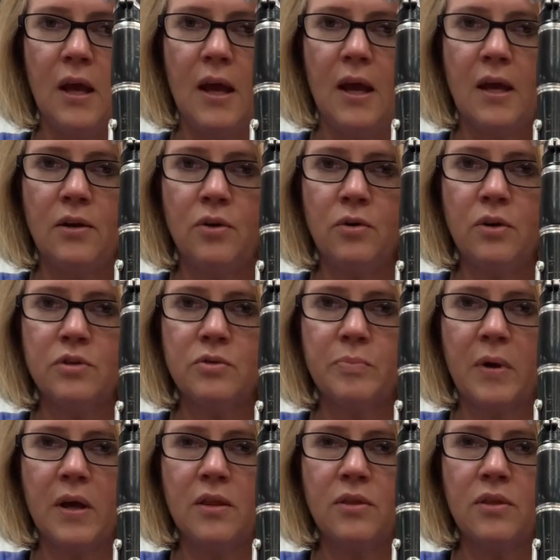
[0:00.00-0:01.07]
And notice
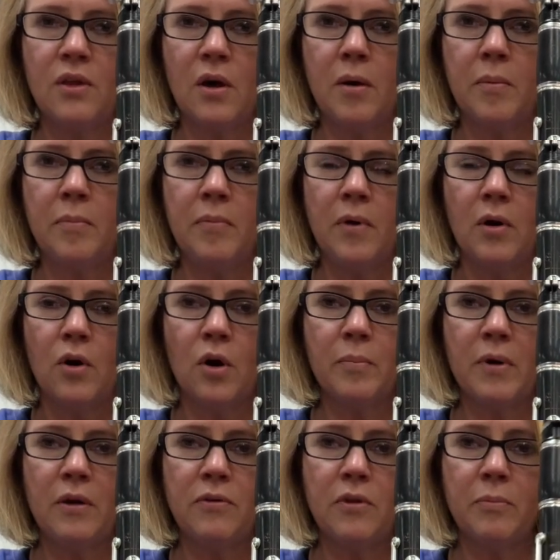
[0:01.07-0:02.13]
my thumb
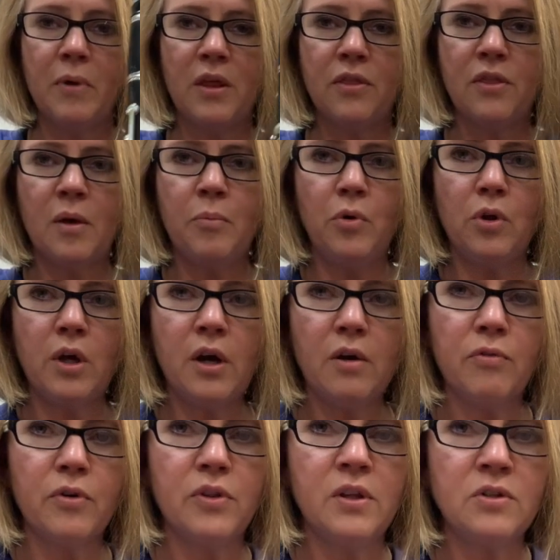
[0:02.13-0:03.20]
will
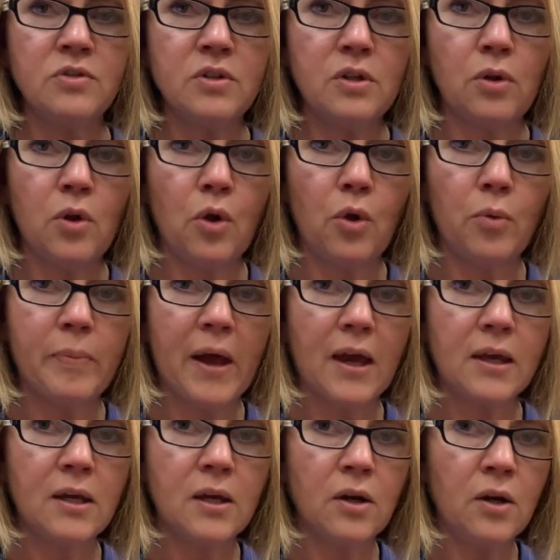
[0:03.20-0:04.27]
cover this little hole
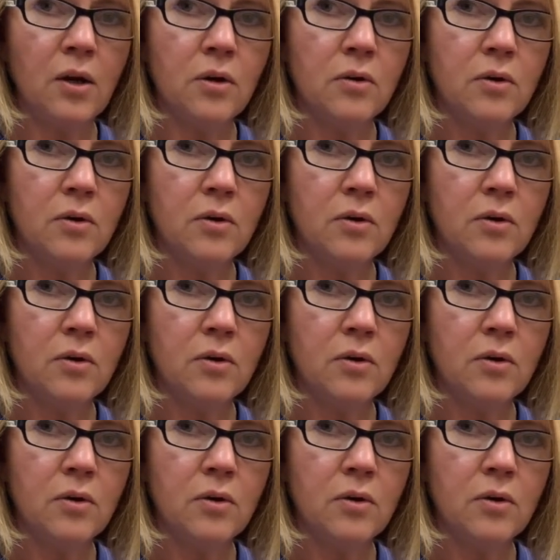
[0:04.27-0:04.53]
back here.